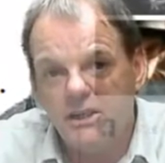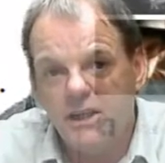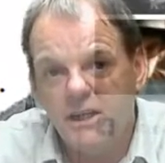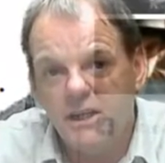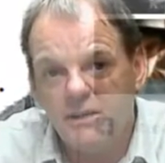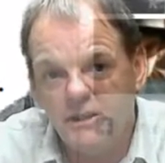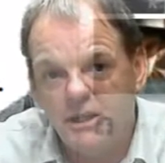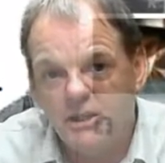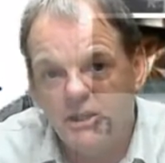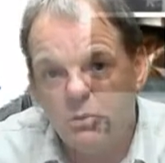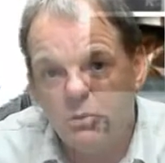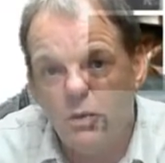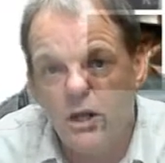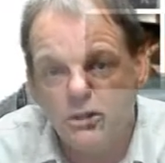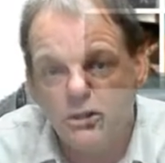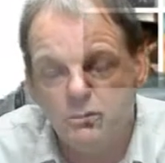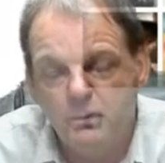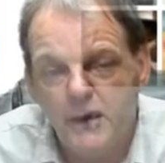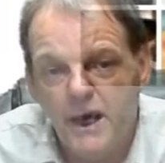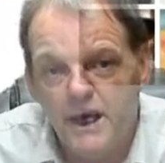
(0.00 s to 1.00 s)
A lot of it gets
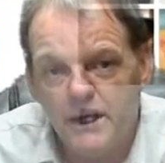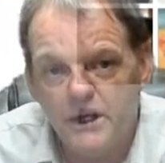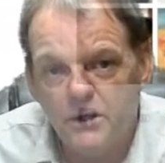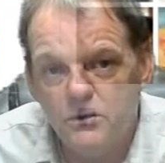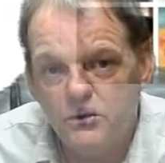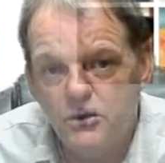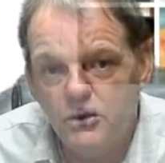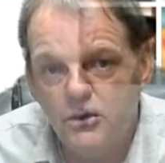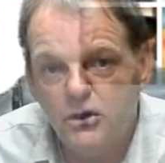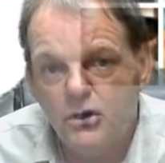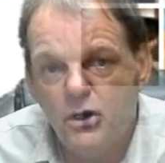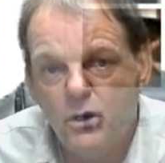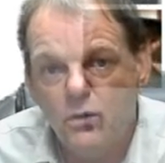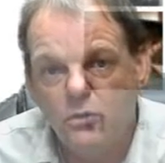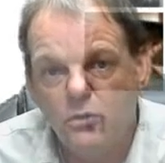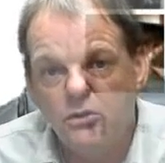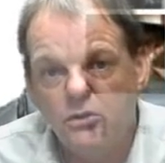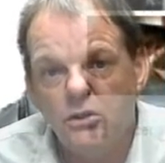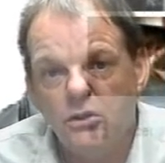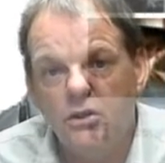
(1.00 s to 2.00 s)
washed back out to your
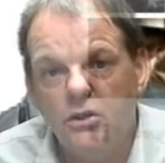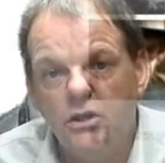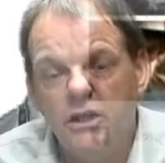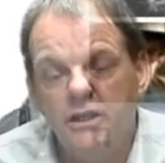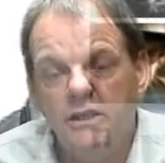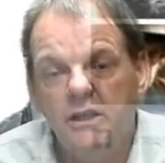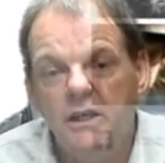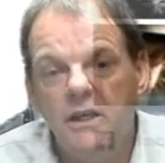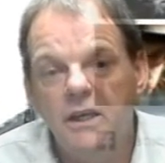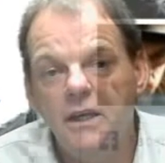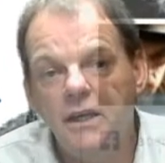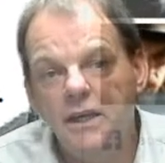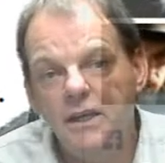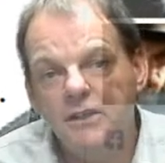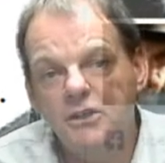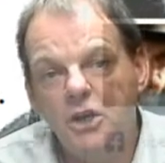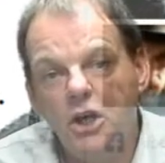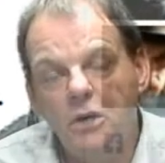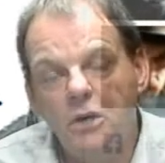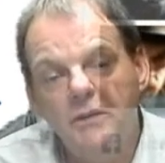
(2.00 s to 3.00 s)
coastline.
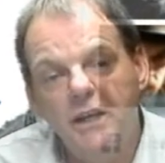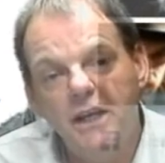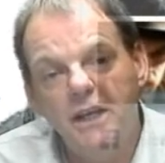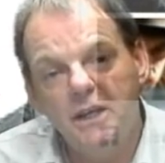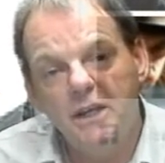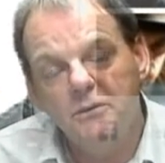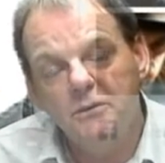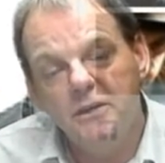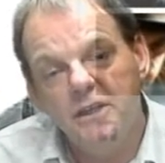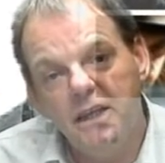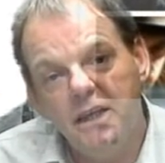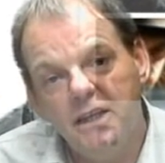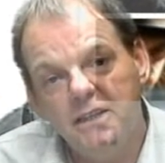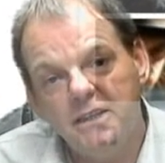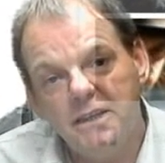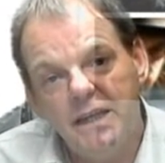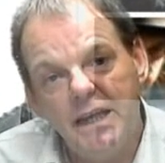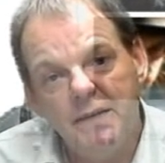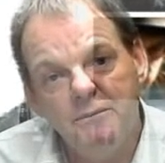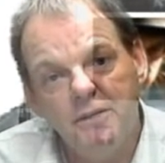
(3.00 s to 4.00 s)
It's coming in every day and
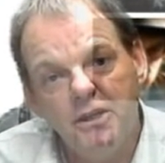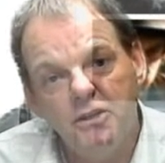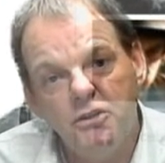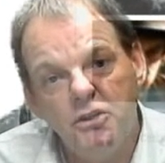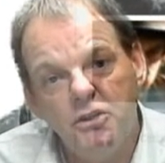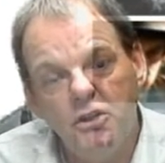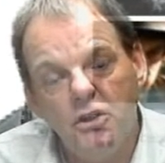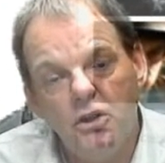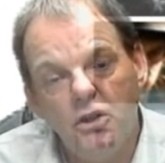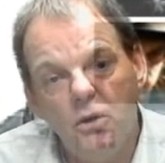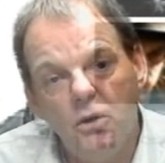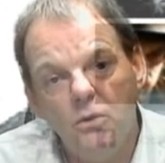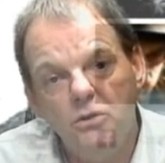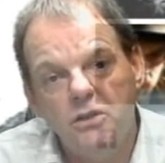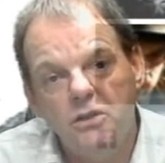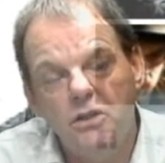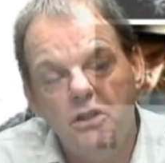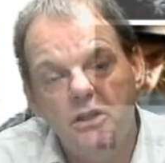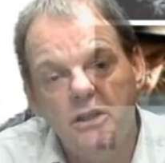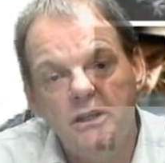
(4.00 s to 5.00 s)
slamming into your
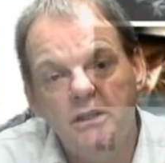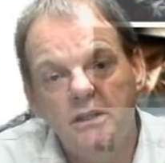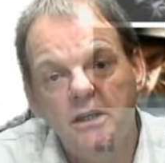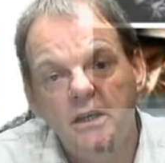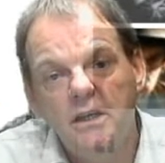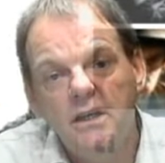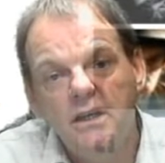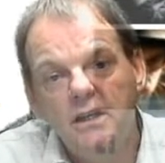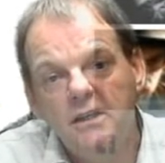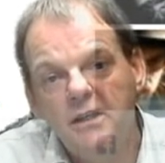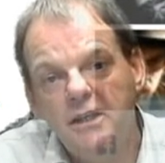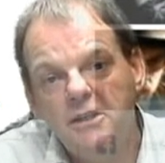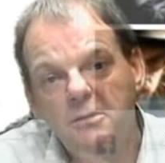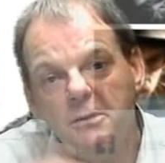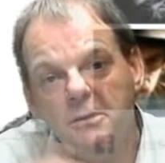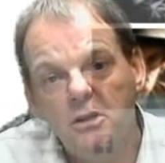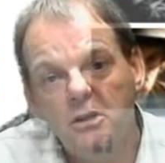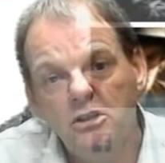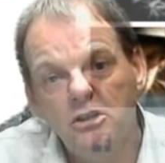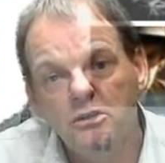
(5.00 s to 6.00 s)
coastline. It takes
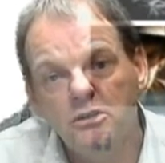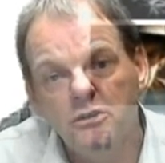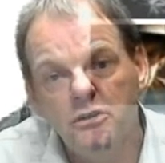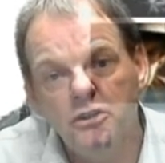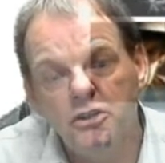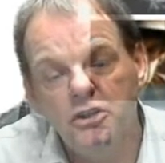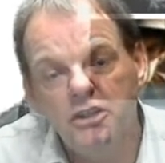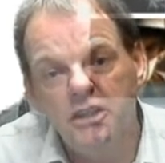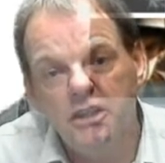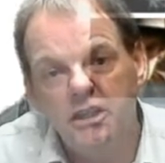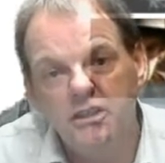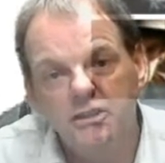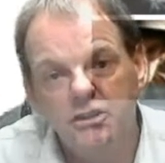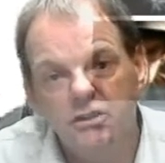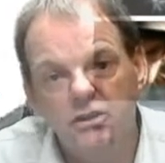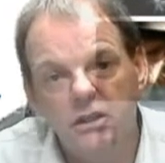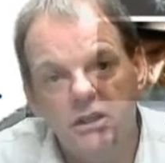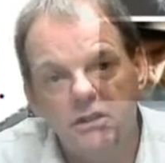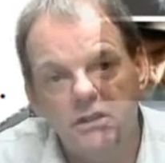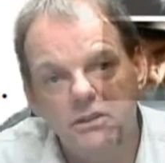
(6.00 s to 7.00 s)
about 130 days to
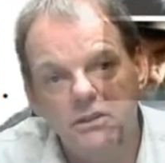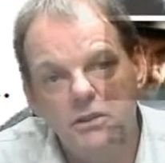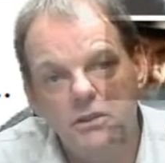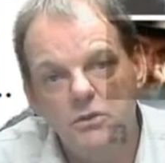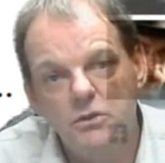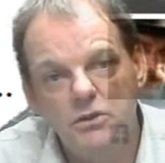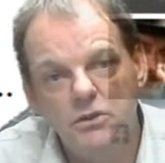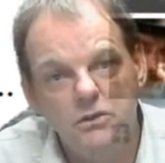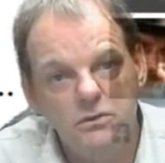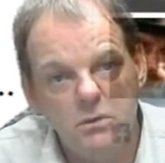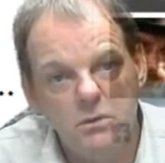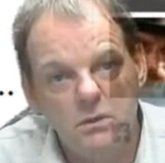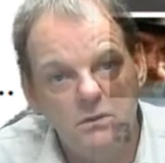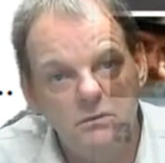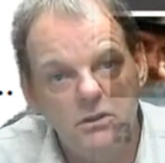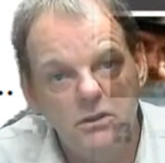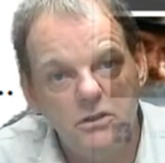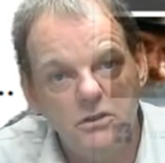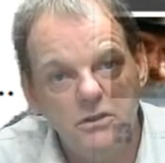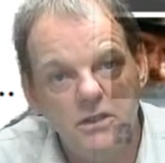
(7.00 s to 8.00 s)
cross the ocean,
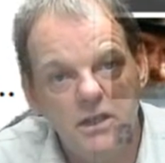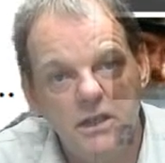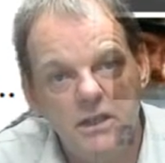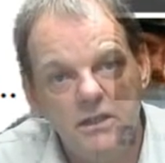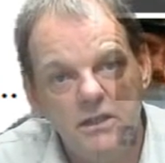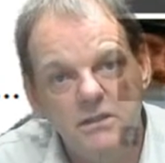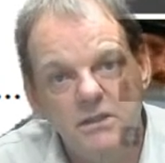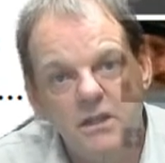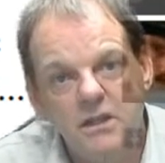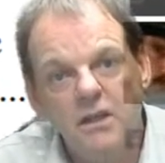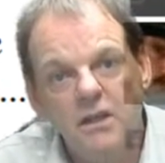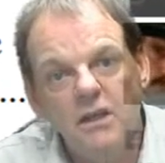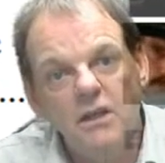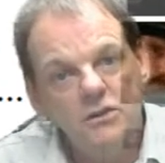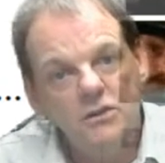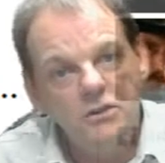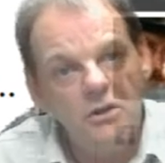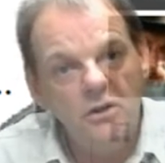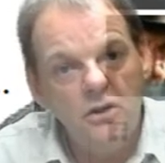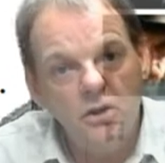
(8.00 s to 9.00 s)
1,200 days.
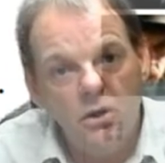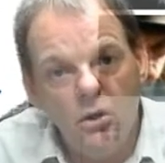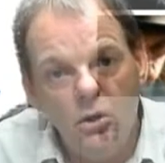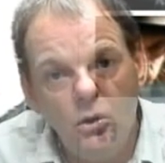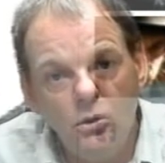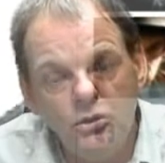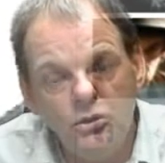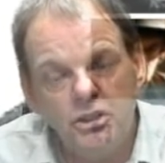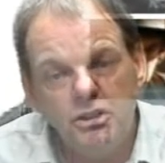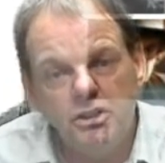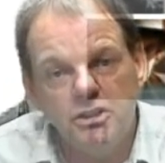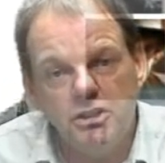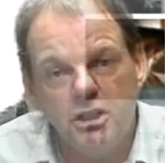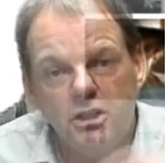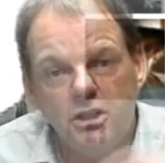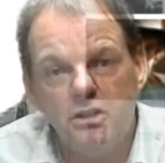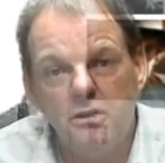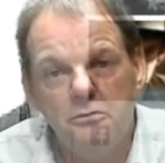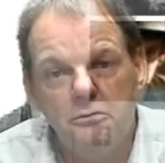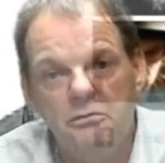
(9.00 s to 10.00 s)
So your ocean is
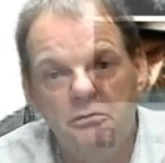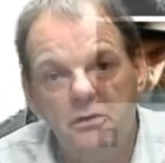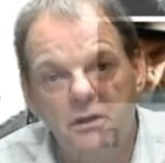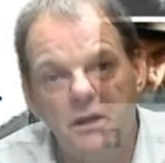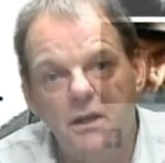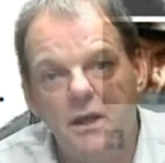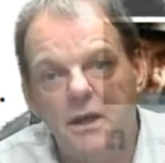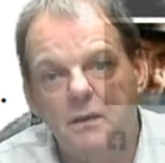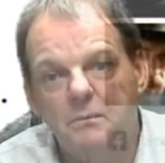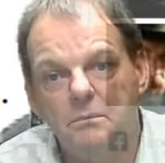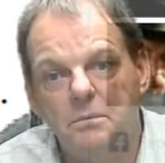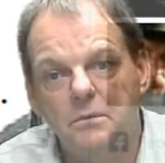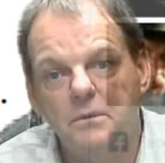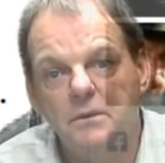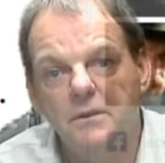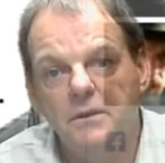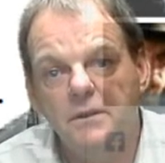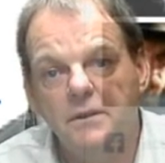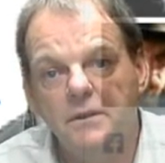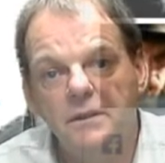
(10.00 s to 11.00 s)
starting to fill up,
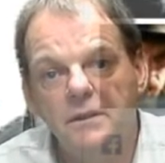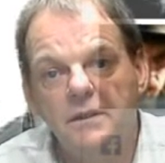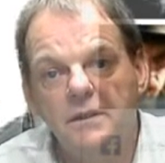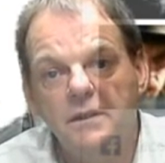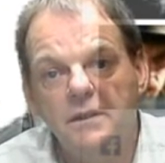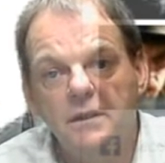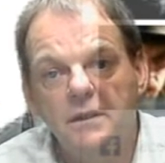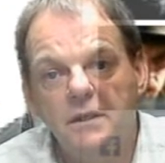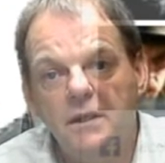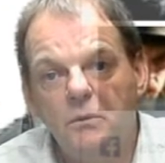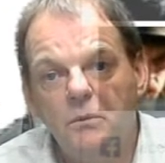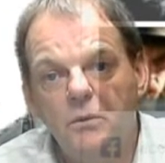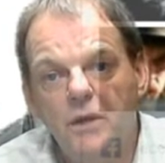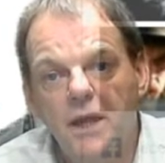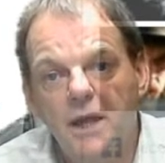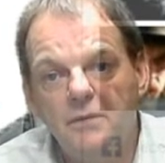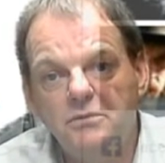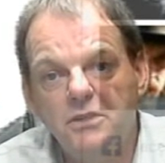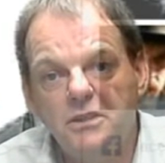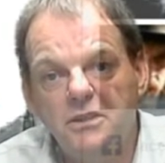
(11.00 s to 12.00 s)
and we
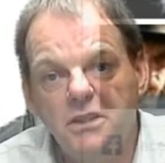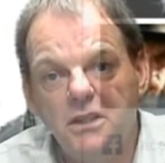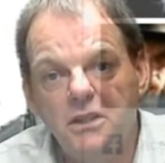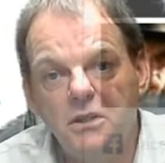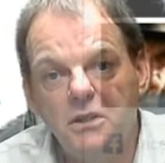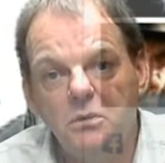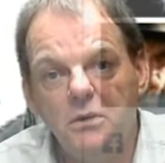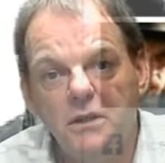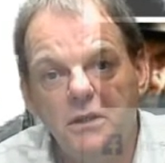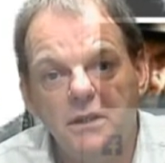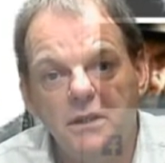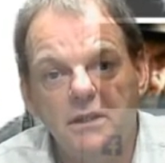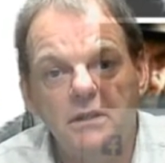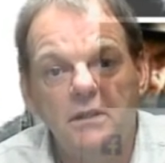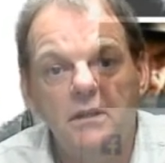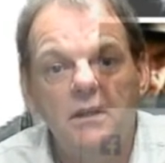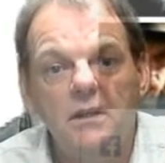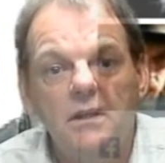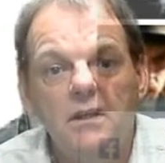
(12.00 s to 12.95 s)
have to deal with it.